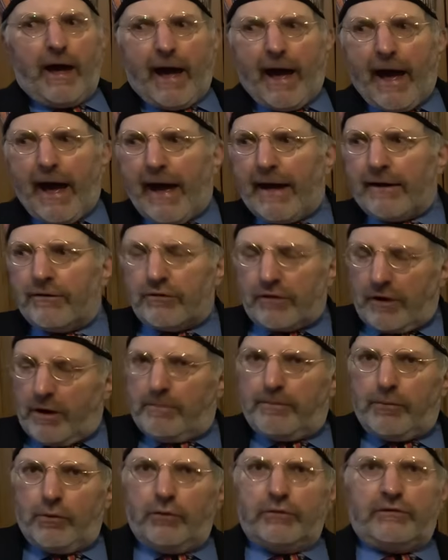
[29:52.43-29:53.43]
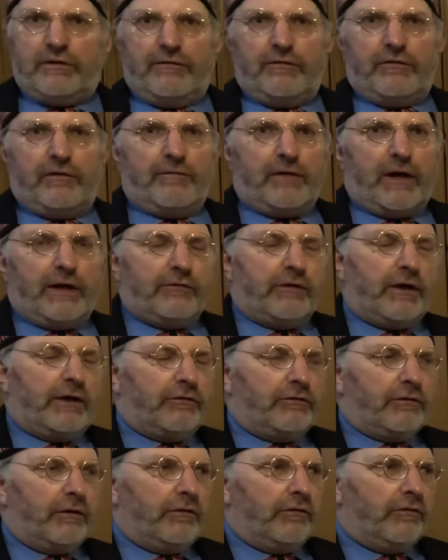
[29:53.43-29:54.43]
and abortive
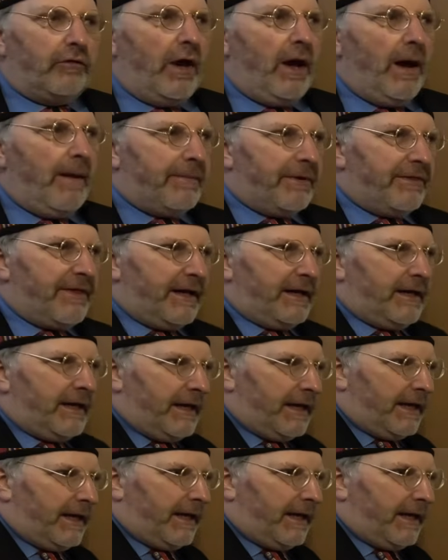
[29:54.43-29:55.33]
civilizations. But then